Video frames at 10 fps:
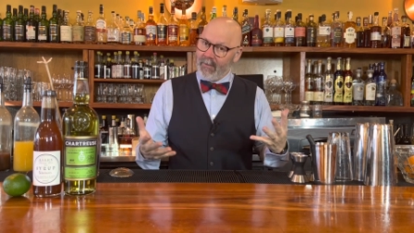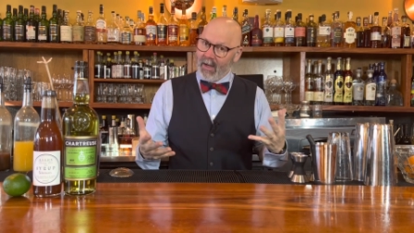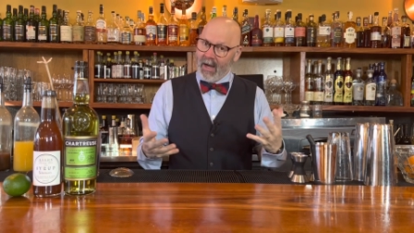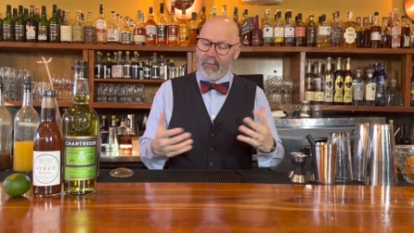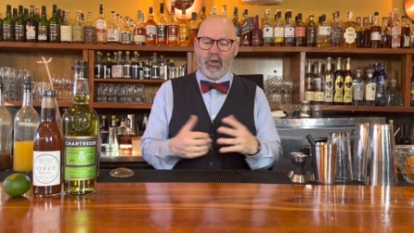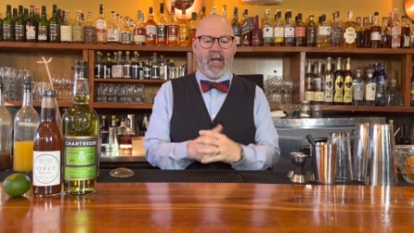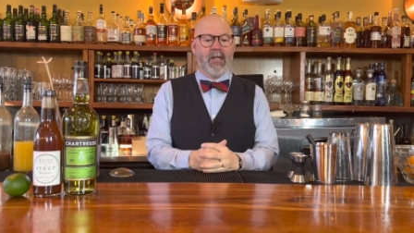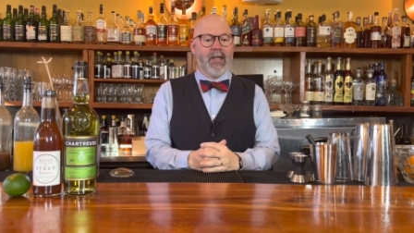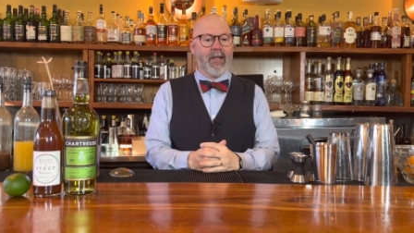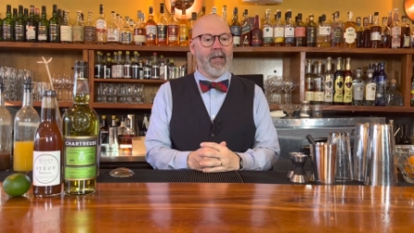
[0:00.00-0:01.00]
I'm Shannon
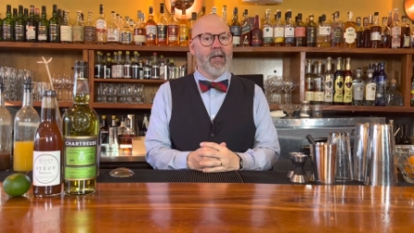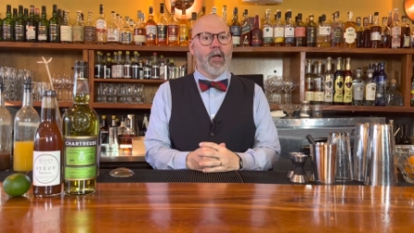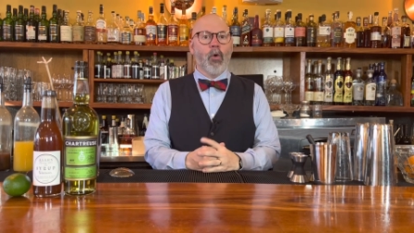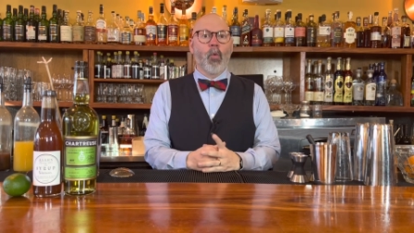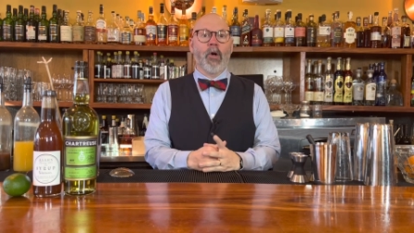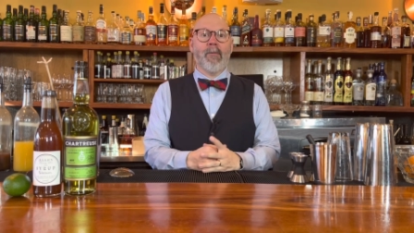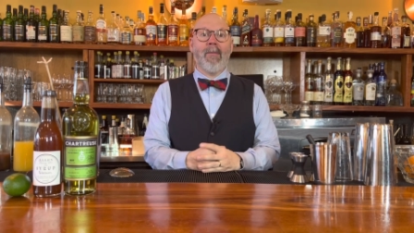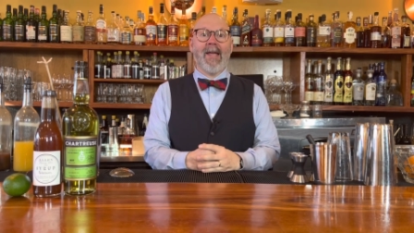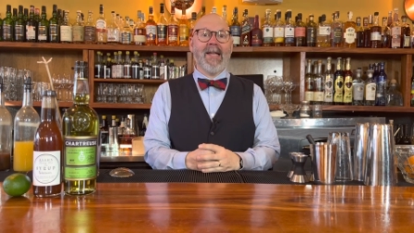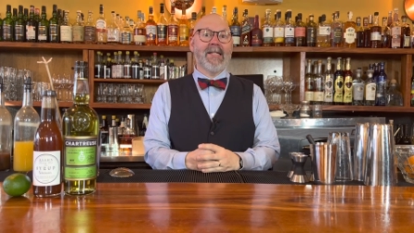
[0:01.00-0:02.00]
Healy. We're going to be
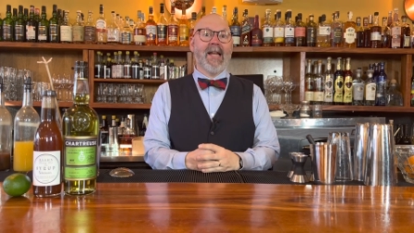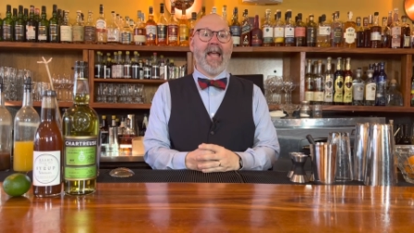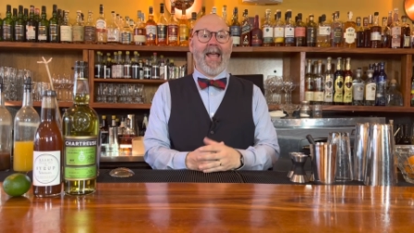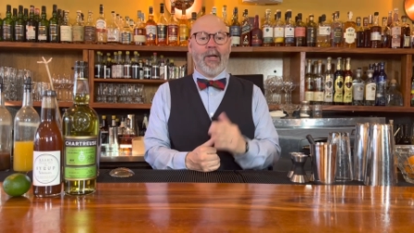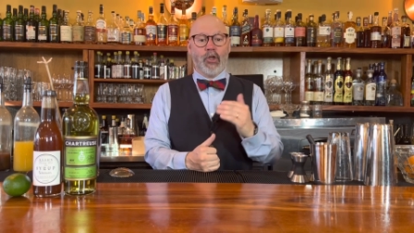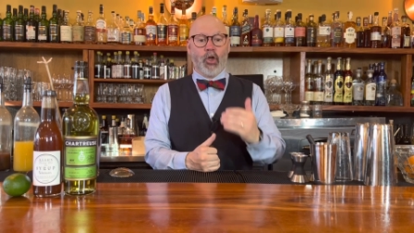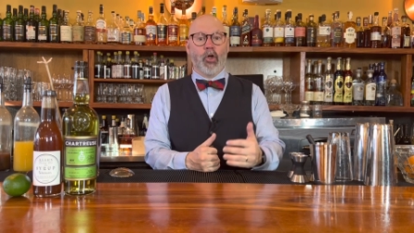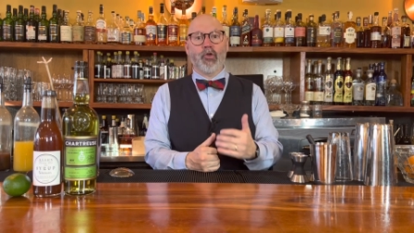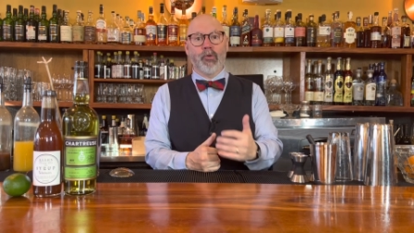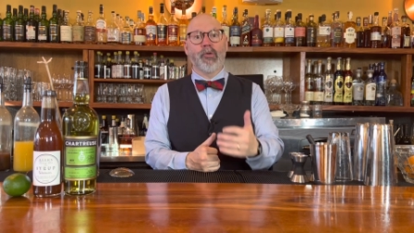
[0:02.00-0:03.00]
making today a
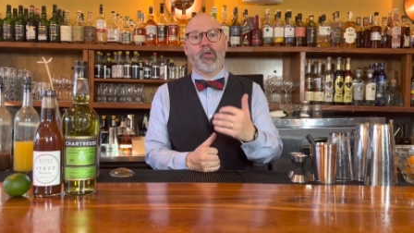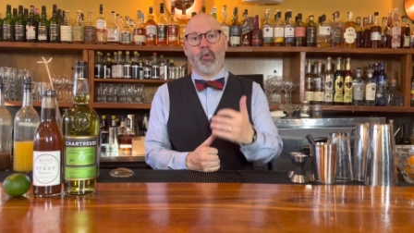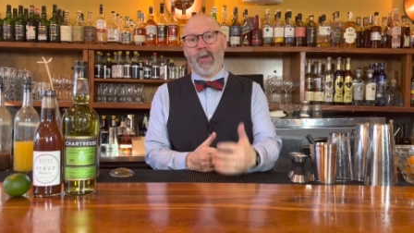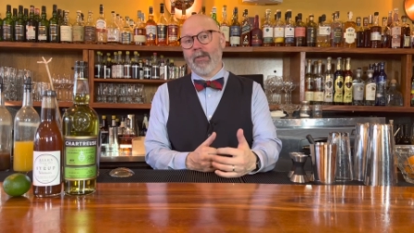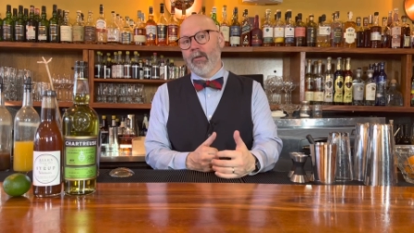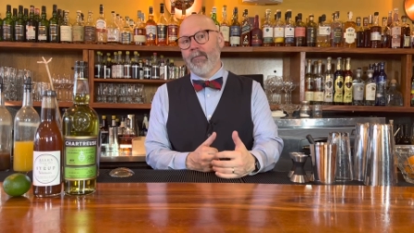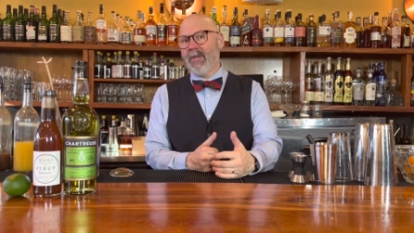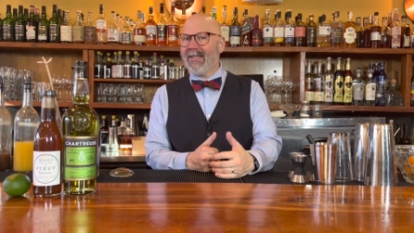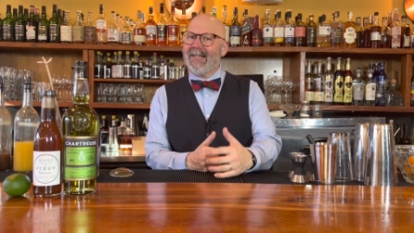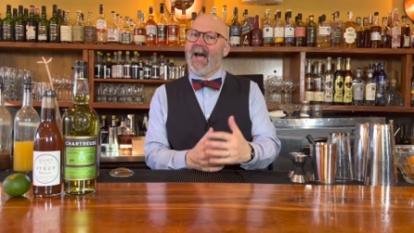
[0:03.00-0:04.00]
Chartreuse Swizzle.
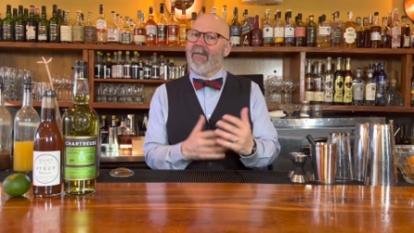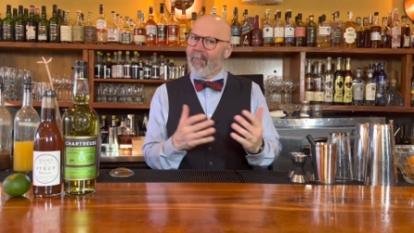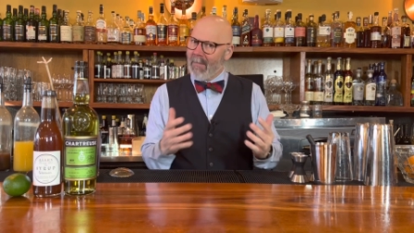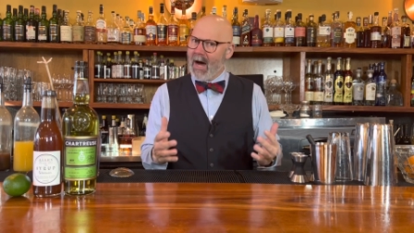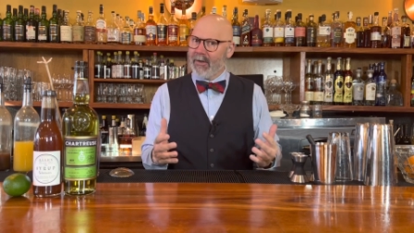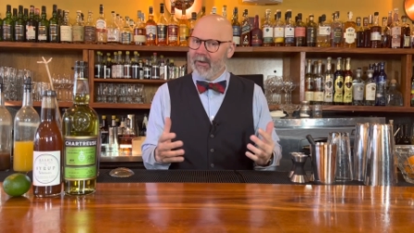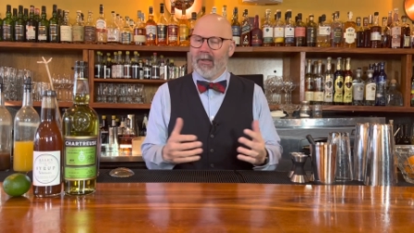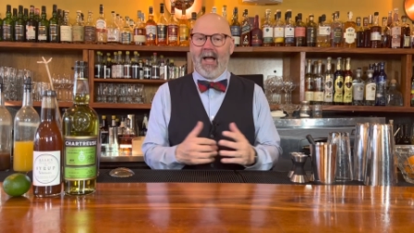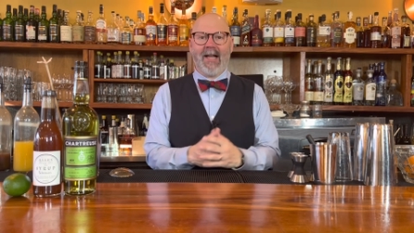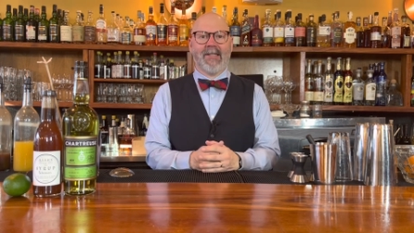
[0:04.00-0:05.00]
This is kind of a modern
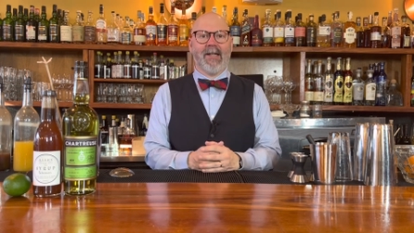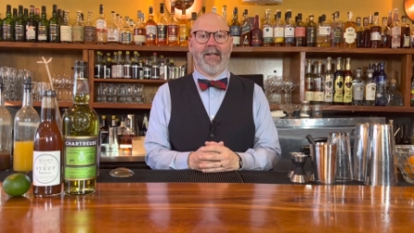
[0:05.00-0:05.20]
classic.